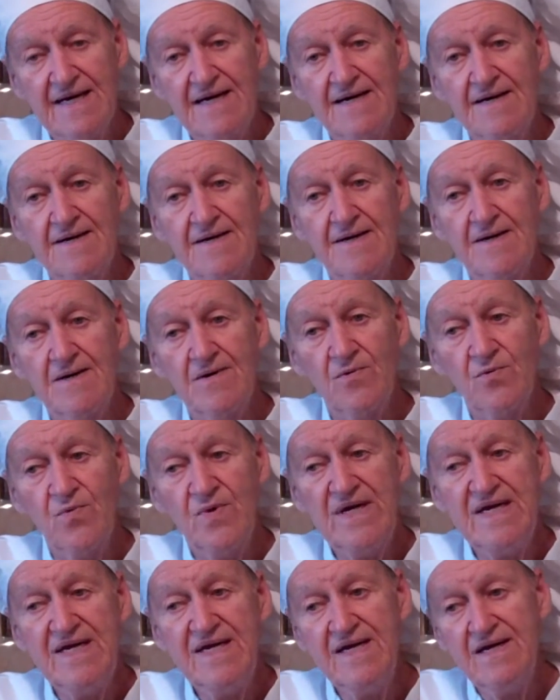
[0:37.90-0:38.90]

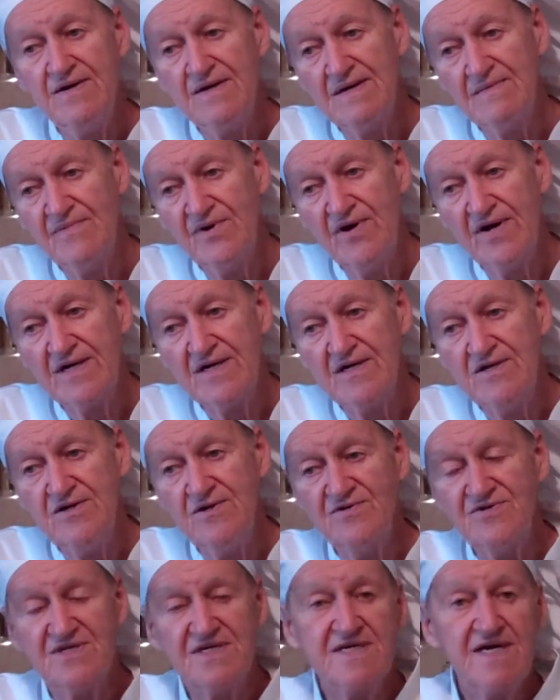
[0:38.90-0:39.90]
We here in America
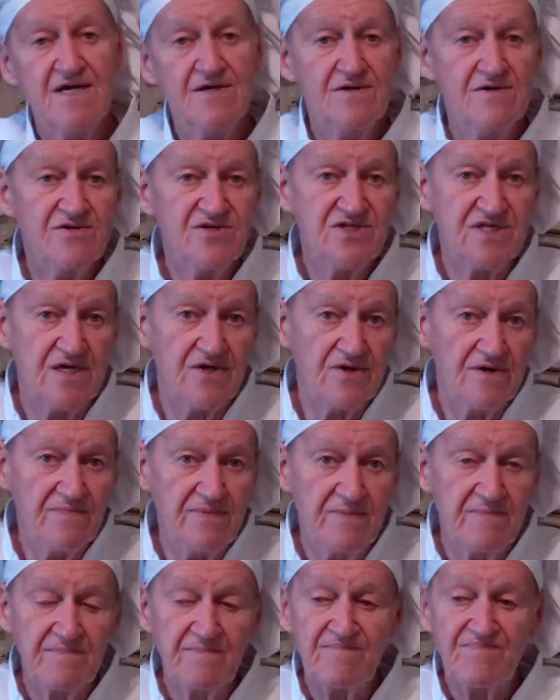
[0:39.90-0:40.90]
use the caro
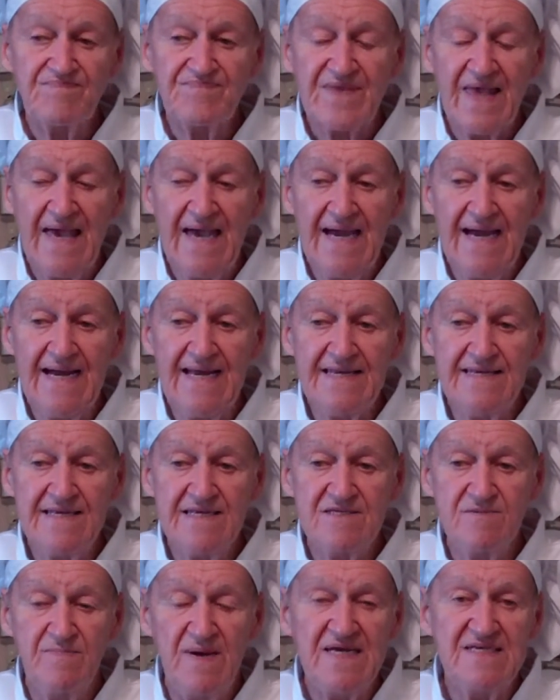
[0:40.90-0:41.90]
syrup, and
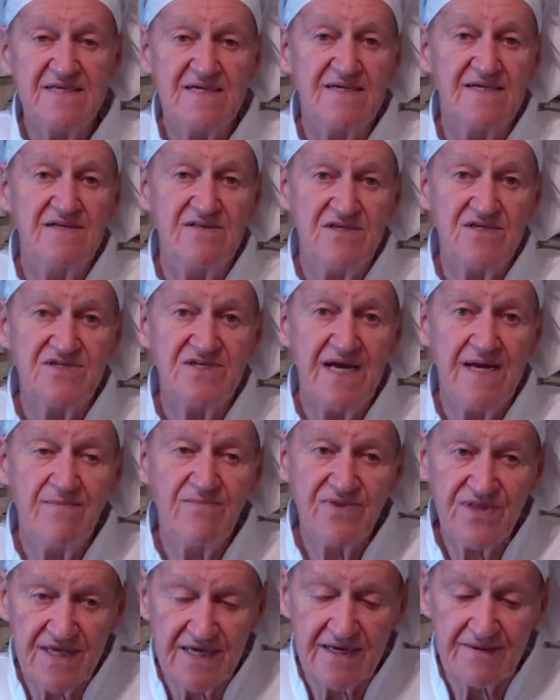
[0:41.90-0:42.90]
it's basically the same
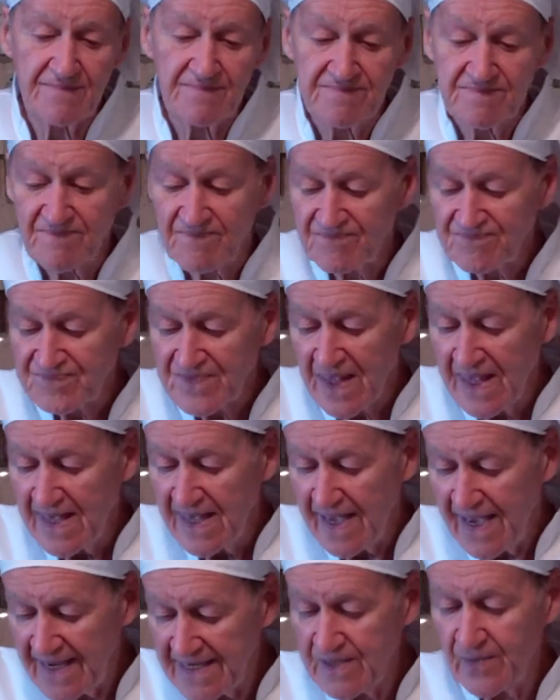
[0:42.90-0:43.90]
thing.
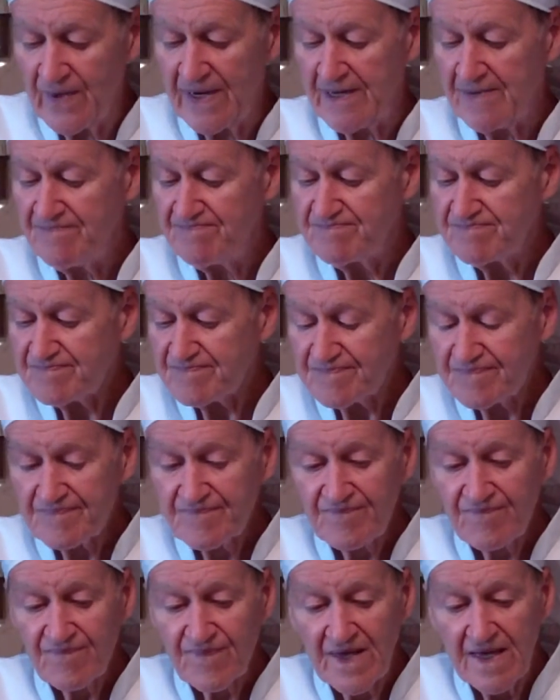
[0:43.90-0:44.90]
Anyway,
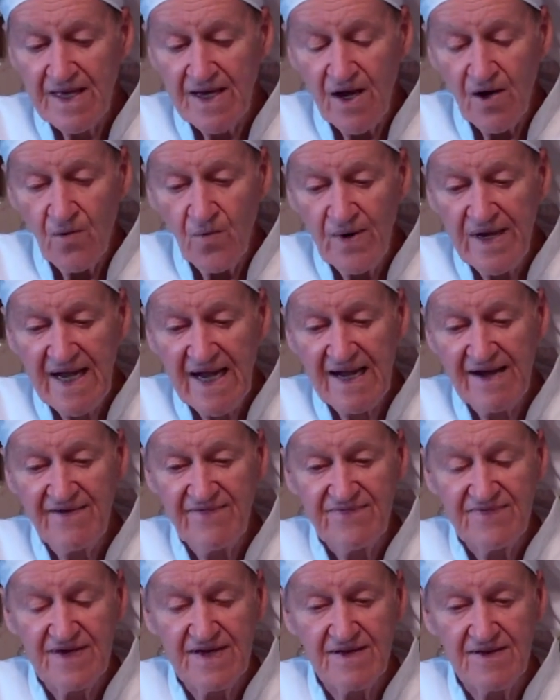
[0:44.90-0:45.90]
we
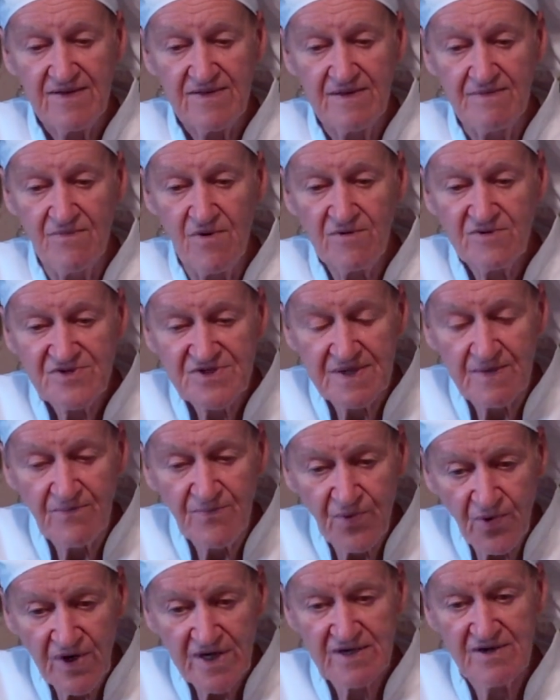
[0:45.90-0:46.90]
have the most
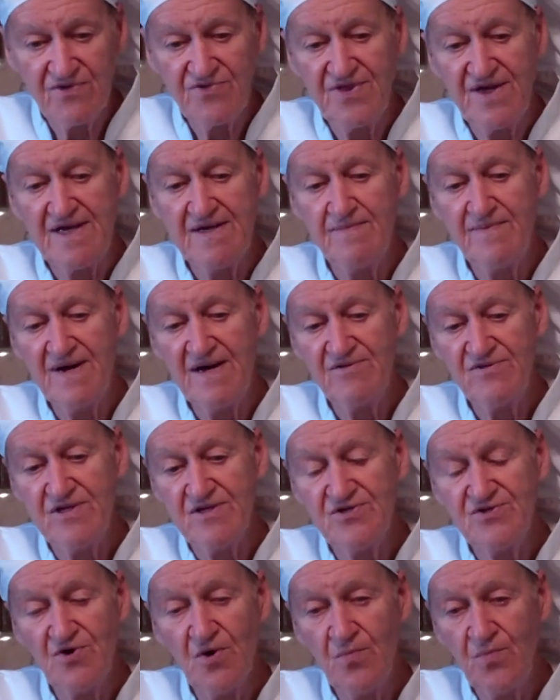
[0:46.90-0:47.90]
important thing about the
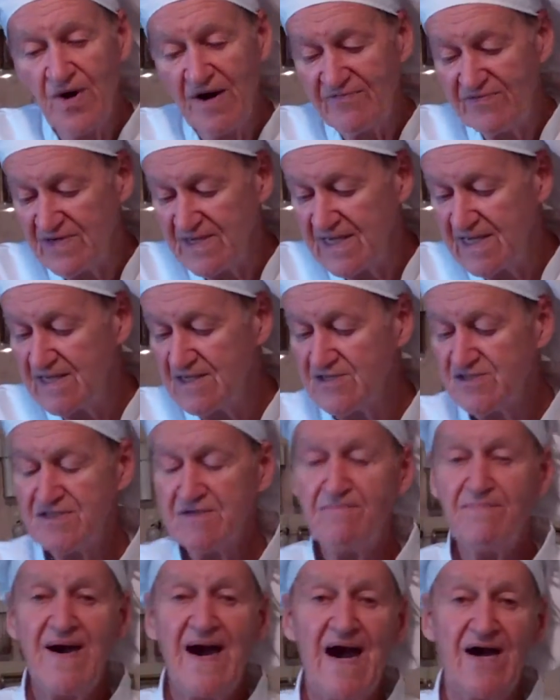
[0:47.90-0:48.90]
stroop wafel is
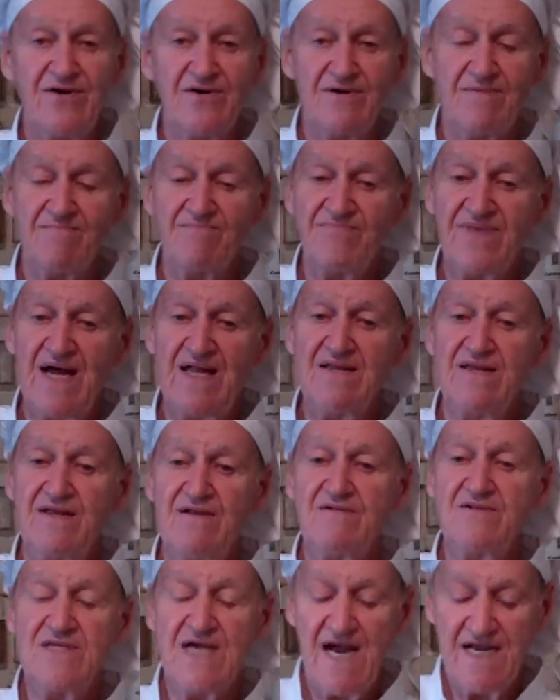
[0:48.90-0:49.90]
the pattern, that
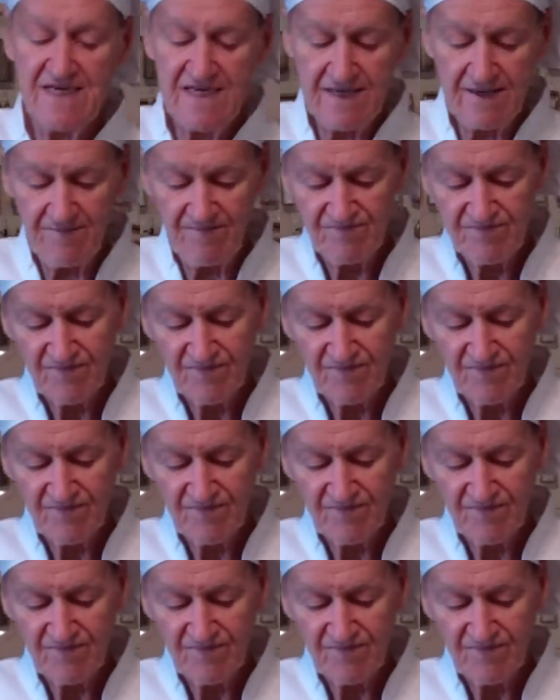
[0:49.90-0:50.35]
little tiny